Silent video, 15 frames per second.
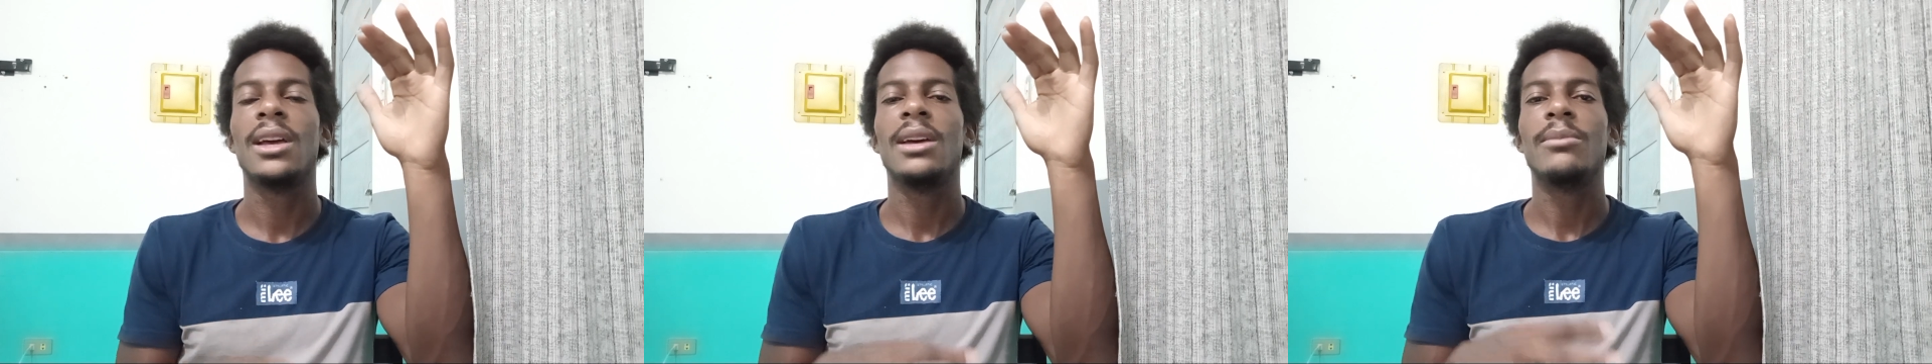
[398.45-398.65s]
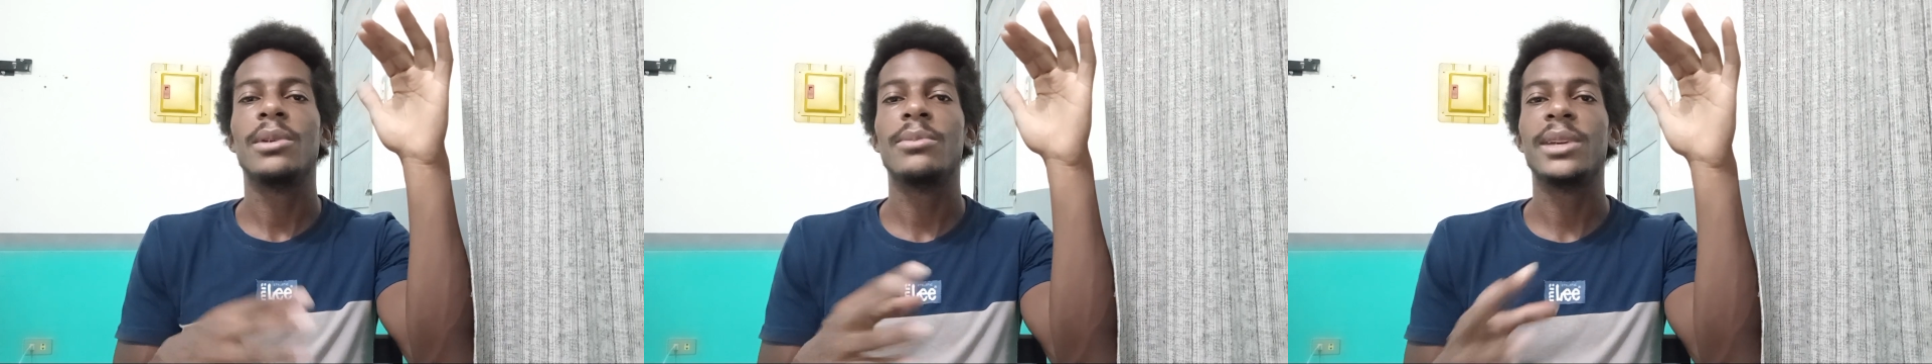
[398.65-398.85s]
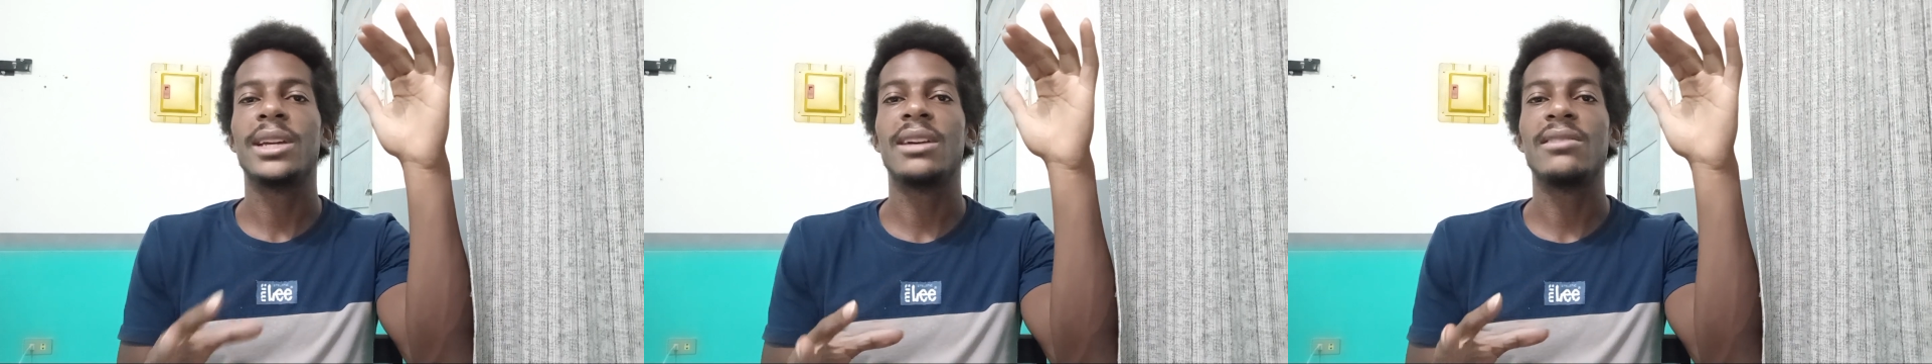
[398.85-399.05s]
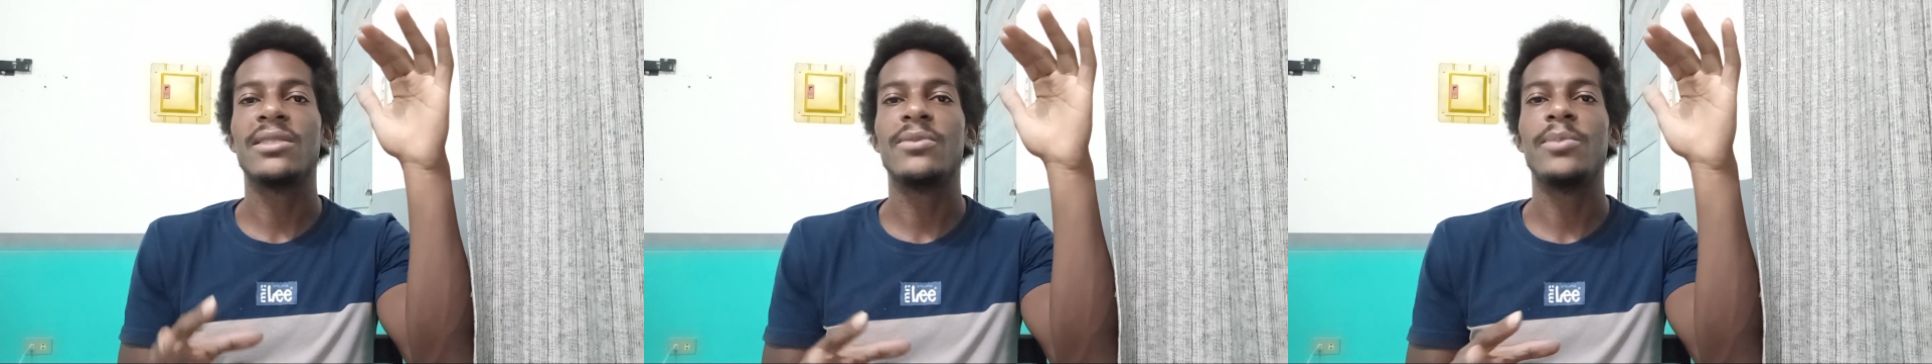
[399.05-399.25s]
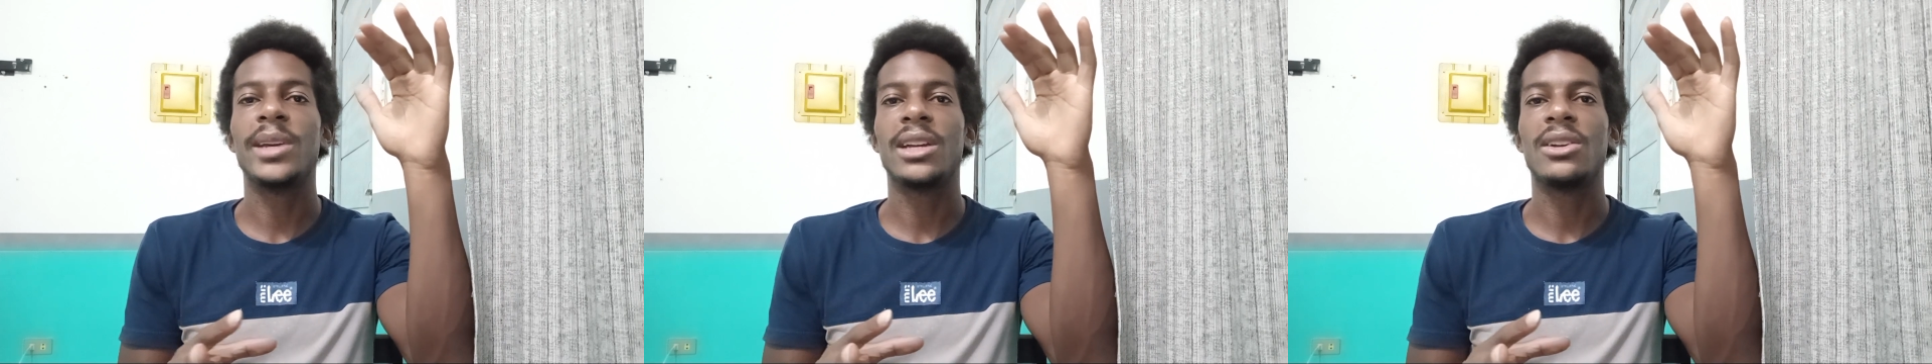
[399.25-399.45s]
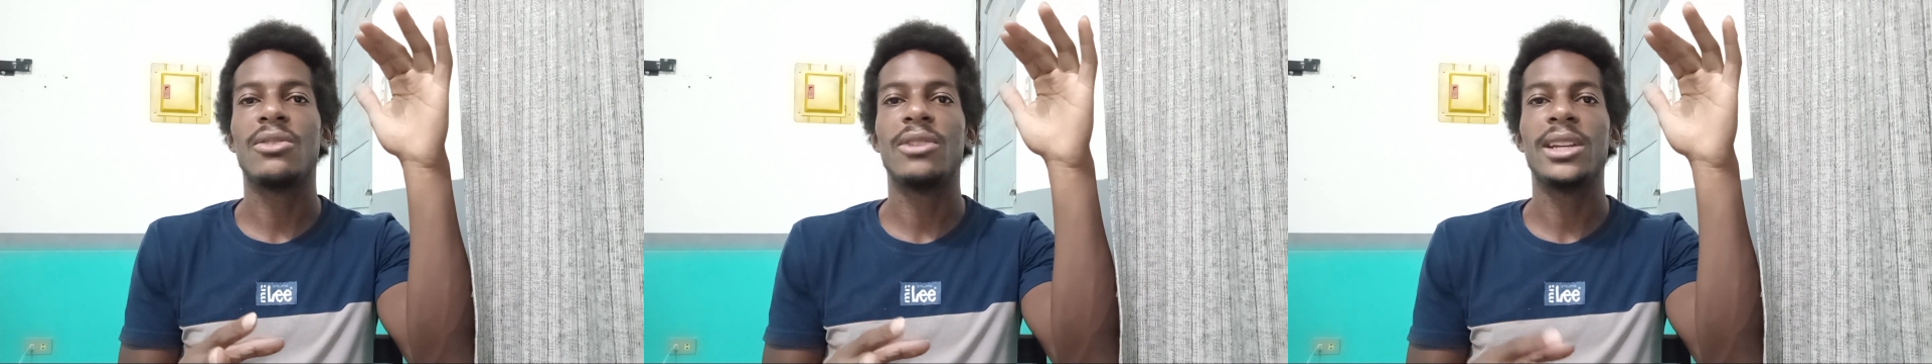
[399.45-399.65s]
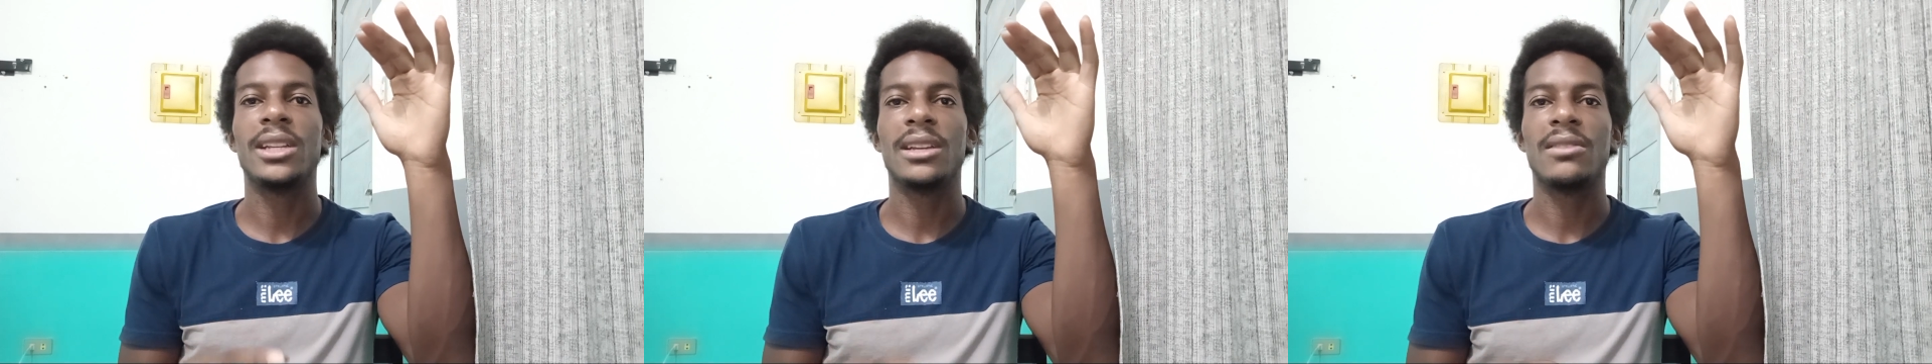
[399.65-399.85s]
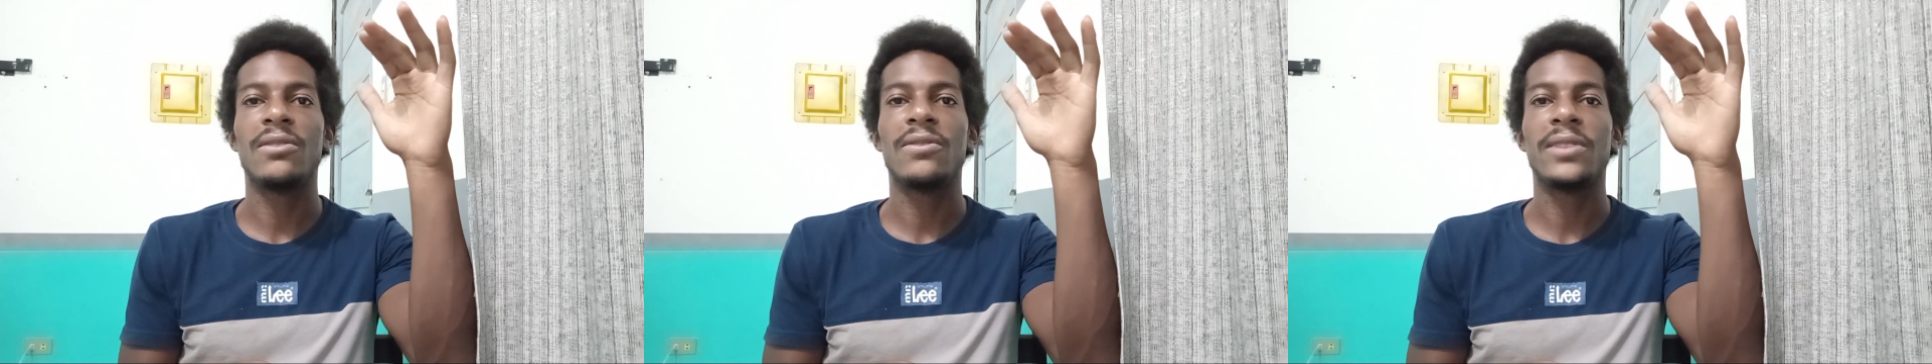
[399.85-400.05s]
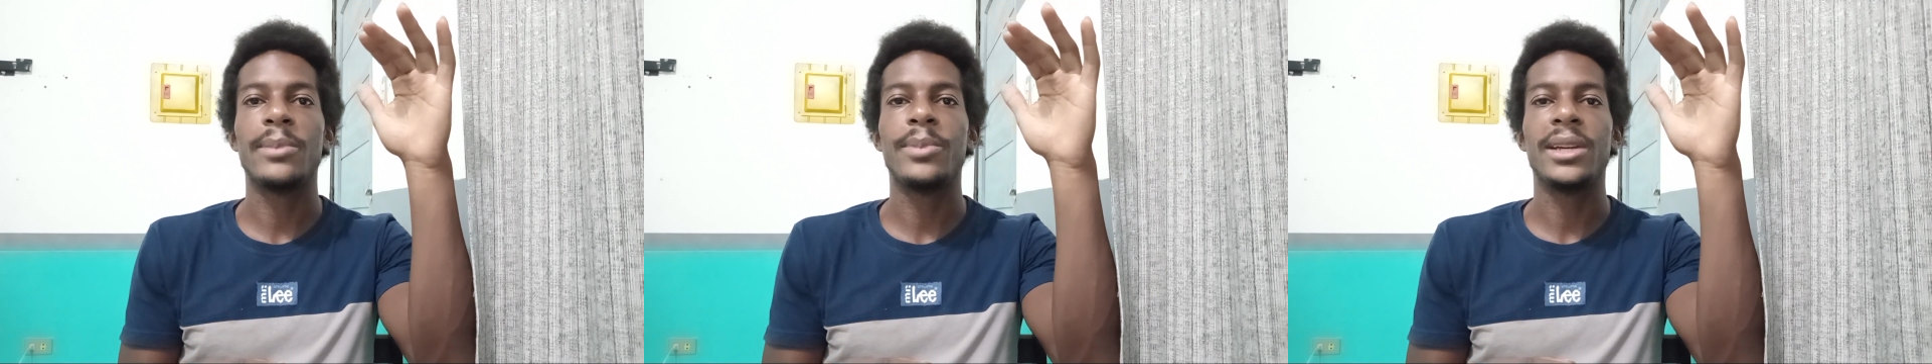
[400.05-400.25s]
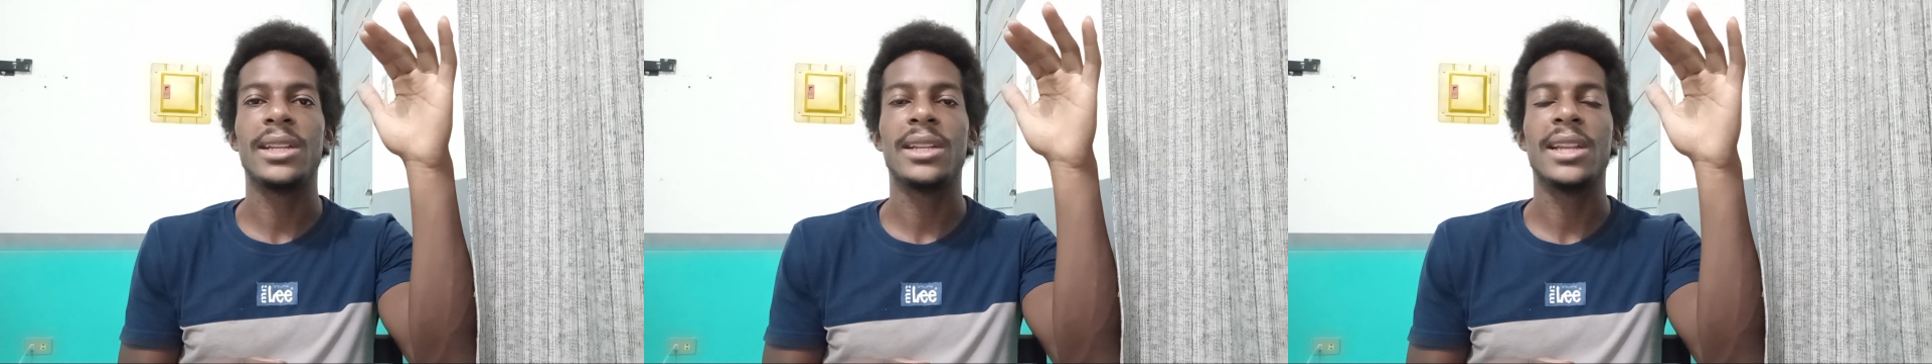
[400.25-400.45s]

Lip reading: But because of Bitcoin, it's flipping.